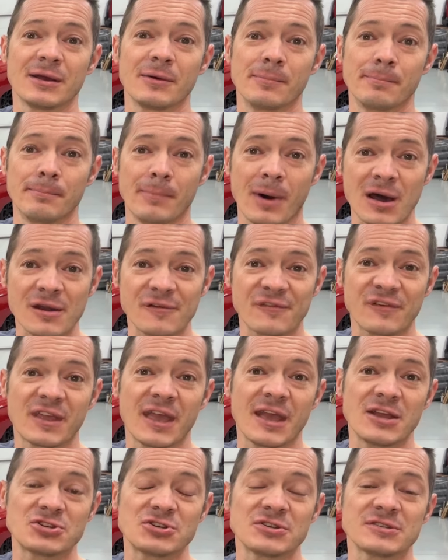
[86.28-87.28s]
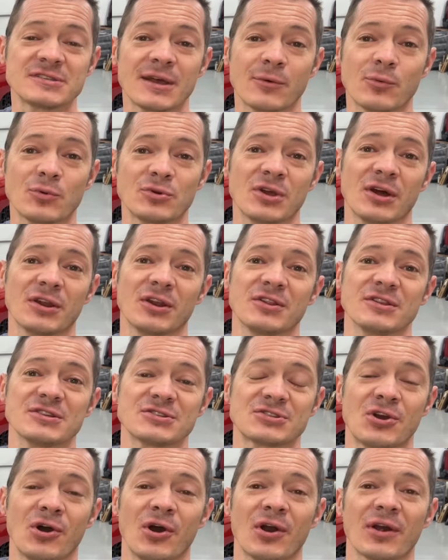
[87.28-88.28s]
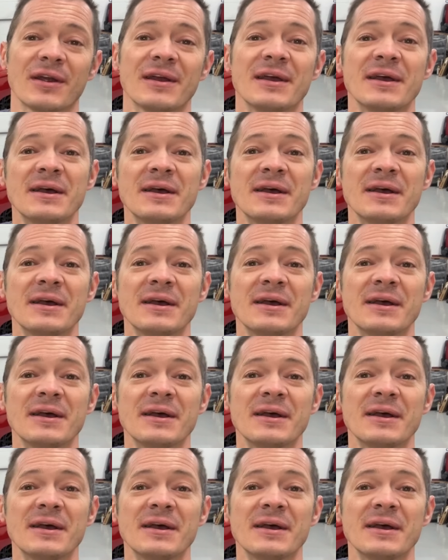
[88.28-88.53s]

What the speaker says: modifications that were done to this car.